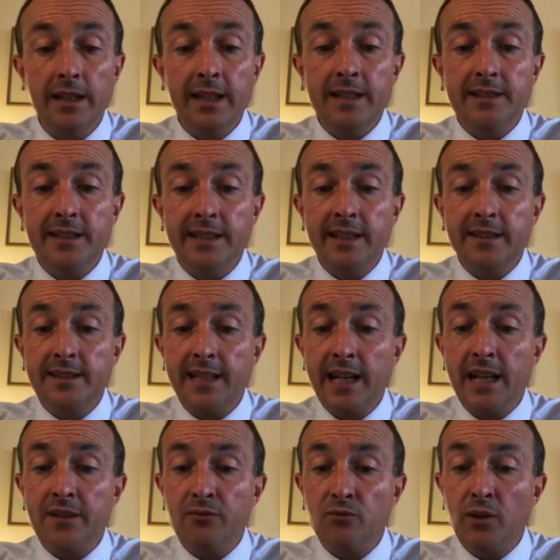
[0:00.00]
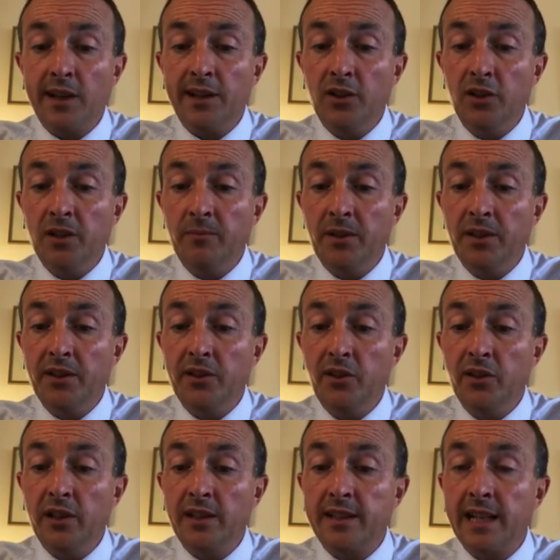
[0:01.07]
Into year 10, Ryan Luneman and
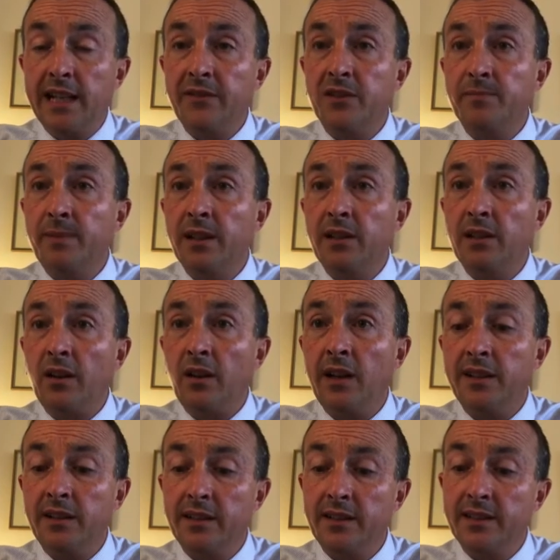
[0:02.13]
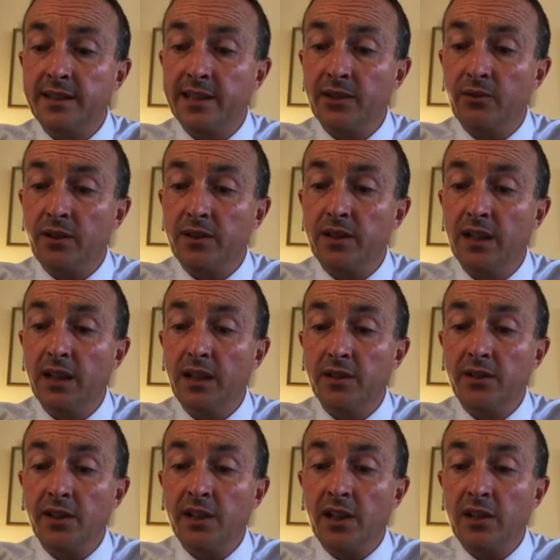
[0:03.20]
Hugo Davis being kind and considerate
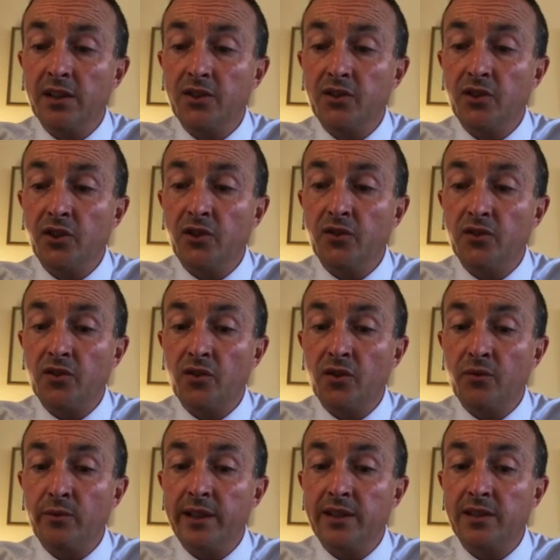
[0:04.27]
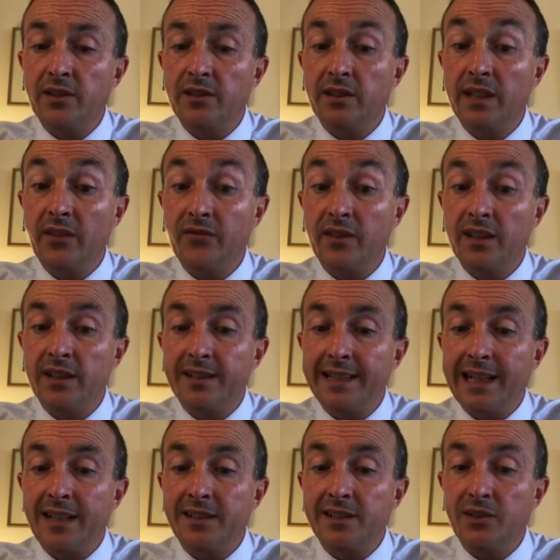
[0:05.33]
to younger students on the recent gifted and
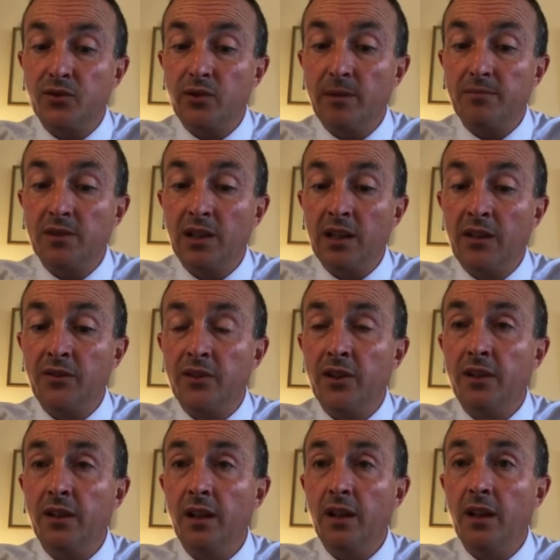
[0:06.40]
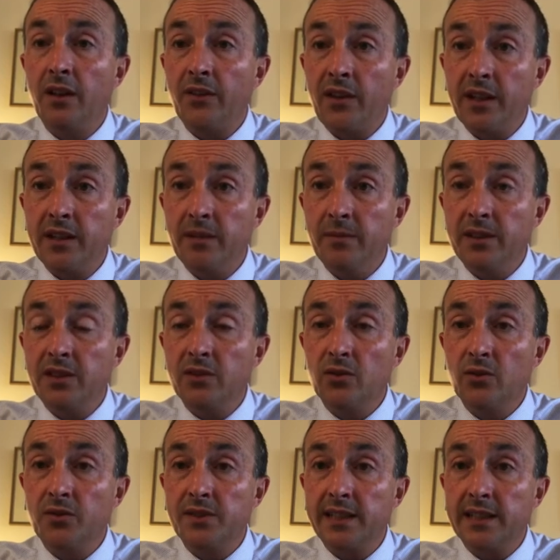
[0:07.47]
talented trip to London. Thank you, Mrs.
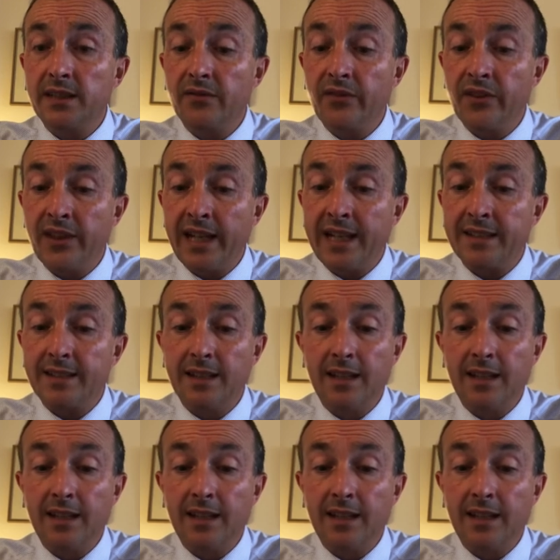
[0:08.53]
Hornstetter, for that.